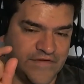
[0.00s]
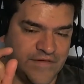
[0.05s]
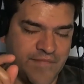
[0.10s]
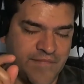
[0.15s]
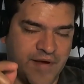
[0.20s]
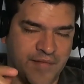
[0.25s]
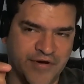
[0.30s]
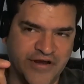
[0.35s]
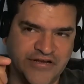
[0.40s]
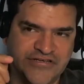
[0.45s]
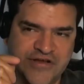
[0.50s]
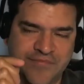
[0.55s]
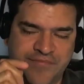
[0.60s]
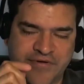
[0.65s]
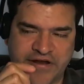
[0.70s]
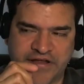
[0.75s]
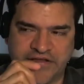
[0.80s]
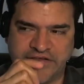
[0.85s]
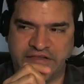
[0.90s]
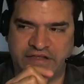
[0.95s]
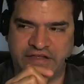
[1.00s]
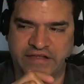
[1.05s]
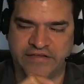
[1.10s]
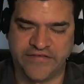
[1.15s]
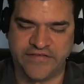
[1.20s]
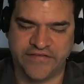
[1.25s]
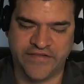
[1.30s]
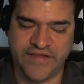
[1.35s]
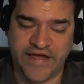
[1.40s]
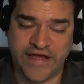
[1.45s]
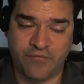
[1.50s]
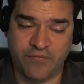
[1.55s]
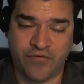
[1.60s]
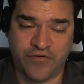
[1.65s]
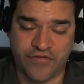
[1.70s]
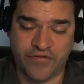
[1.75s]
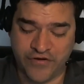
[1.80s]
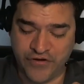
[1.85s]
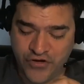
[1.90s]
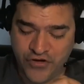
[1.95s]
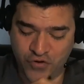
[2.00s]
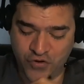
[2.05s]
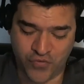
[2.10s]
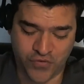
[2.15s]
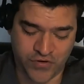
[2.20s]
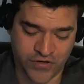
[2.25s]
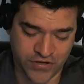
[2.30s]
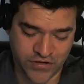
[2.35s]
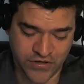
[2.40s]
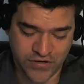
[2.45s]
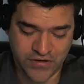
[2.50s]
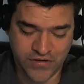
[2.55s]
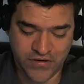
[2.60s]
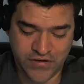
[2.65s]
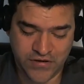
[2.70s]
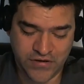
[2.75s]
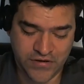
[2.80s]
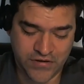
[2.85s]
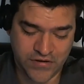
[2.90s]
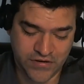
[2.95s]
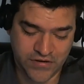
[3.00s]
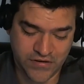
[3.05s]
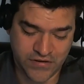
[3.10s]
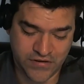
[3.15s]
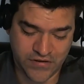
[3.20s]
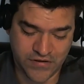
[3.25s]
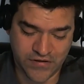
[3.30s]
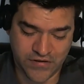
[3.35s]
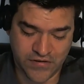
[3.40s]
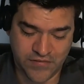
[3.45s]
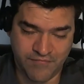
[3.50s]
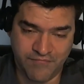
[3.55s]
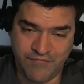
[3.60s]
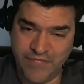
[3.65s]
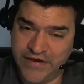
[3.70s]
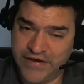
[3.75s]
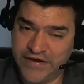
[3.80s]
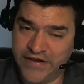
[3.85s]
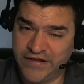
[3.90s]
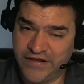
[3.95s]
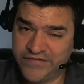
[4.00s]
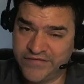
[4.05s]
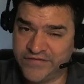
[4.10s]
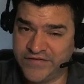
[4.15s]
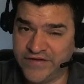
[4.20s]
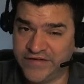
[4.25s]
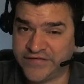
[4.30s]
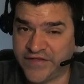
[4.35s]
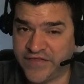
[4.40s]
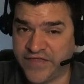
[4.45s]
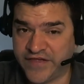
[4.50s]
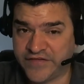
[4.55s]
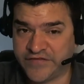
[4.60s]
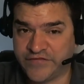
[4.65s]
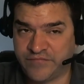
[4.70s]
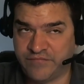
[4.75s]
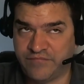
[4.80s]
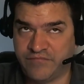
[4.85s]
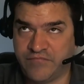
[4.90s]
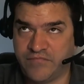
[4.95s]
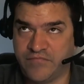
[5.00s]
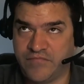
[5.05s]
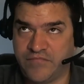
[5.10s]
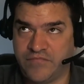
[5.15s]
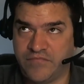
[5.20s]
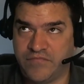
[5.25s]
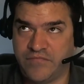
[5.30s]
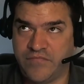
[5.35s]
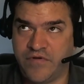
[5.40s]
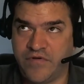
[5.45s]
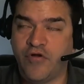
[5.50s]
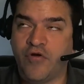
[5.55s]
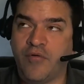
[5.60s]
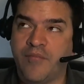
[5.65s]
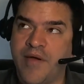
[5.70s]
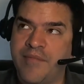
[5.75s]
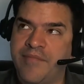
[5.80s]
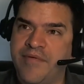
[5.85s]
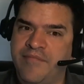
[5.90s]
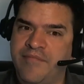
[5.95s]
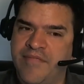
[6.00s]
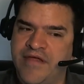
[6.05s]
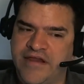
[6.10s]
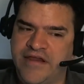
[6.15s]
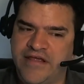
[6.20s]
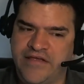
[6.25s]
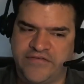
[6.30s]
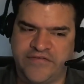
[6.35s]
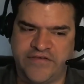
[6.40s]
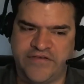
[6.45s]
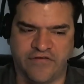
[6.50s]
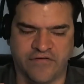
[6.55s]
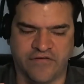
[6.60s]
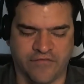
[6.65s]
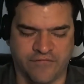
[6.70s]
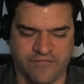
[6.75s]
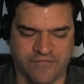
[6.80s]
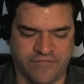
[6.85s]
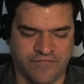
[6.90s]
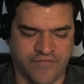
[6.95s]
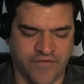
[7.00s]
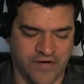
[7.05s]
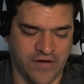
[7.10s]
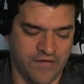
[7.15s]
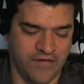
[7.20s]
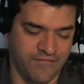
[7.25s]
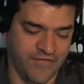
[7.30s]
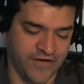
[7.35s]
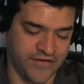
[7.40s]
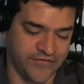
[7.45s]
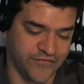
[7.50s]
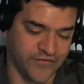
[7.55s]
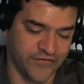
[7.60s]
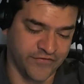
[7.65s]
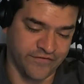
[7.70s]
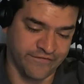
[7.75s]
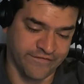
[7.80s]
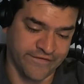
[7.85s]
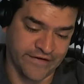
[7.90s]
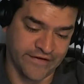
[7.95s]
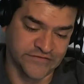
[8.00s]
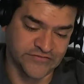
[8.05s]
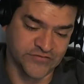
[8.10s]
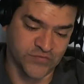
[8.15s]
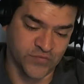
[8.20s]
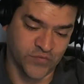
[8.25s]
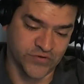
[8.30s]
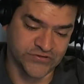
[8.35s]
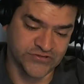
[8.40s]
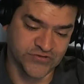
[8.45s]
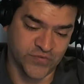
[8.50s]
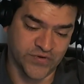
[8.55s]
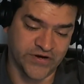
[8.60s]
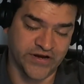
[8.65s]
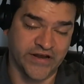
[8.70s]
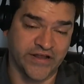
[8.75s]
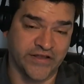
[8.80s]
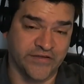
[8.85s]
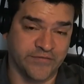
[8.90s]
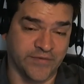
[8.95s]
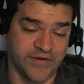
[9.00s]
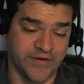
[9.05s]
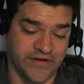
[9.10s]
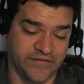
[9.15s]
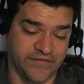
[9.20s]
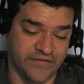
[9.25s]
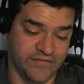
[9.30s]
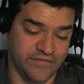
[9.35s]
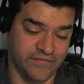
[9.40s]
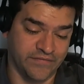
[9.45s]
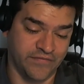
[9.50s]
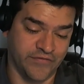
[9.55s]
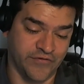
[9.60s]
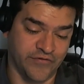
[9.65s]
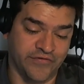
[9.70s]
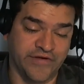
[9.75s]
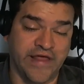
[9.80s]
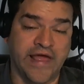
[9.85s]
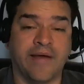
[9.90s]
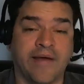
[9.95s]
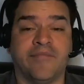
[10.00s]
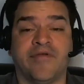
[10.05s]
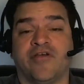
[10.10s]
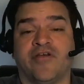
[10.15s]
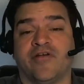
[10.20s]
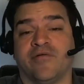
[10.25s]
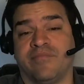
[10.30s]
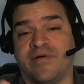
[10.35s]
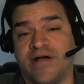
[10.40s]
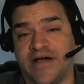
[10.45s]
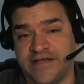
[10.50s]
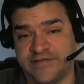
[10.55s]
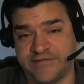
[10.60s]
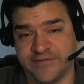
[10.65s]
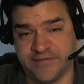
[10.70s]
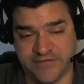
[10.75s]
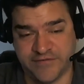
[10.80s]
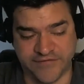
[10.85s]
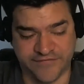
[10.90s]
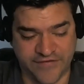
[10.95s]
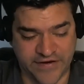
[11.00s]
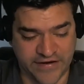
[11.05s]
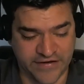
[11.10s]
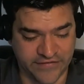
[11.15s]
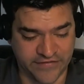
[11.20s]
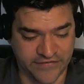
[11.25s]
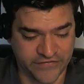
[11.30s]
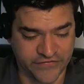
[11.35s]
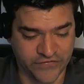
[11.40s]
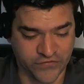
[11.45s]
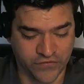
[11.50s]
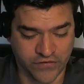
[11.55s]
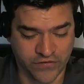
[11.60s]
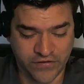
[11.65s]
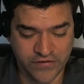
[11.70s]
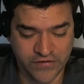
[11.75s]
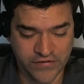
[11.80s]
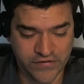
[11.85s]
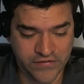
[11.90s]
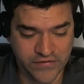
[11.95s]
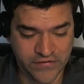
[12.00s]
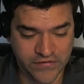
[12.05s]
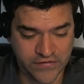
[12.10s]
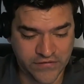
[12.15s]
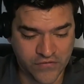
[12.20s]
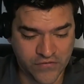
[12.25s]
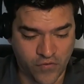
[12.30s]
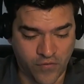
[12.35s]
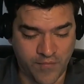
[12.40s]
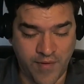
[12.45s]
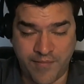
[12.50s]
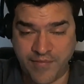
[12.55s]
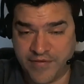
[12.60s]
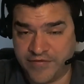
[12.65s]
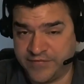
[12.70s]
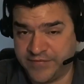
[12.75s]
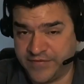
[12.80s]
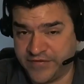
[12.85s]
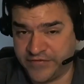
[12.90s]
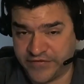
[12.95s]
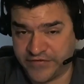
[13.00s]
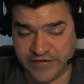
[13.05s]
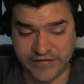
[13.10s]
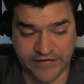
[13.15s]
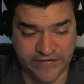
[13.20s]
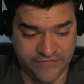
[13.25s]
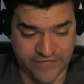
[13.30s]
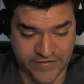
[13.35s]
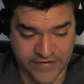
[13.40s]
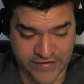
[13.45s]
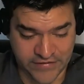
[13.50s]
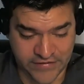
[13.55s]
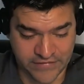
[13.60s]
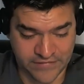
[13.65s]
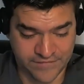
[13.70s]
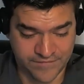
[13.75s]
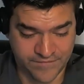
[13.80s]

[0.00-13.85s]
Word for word: memory chip, but it, it's not one of the newer mini SDs. I think it's, you know, it might be mini SD or uh, vice versa. I forget which one it is, but it, they're damn near impossible to find in the store. Maybe it's because I live in